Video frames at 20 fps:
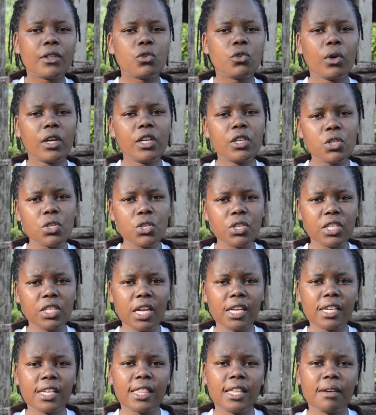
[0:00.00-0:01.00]
But when you
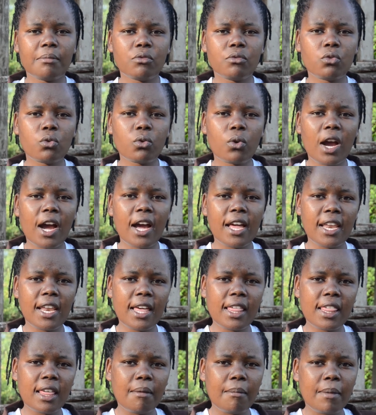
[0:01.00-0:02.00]
take them to
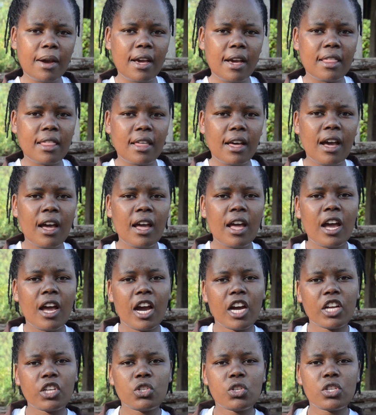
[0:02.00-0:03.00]
another mother
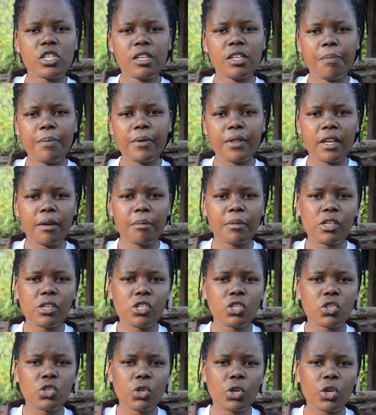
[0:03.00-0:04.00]
and you dip them
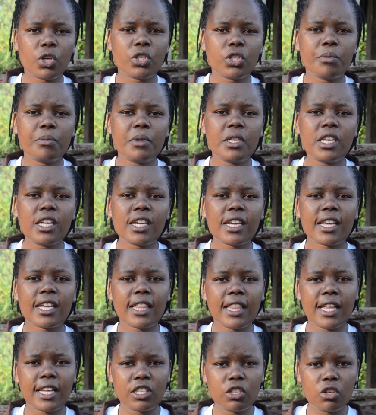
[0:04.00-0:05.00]
in salt, meaning
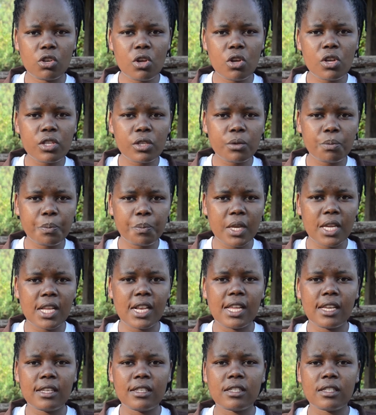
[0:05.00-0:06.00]
that those
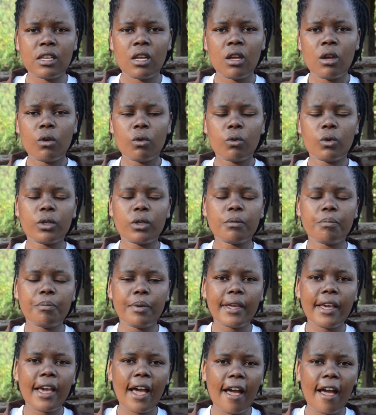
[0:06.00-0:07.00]
piglets will
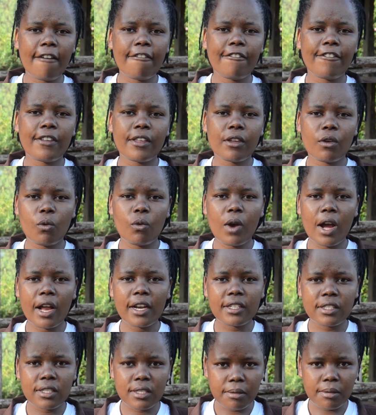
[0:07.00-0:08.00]
be having
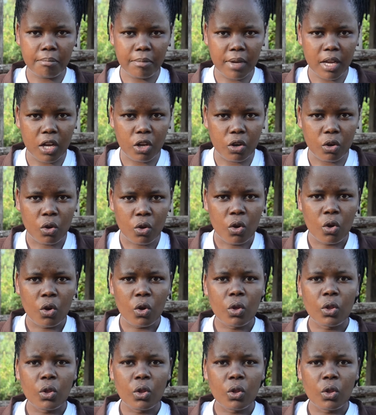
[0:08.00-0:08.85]
one smell.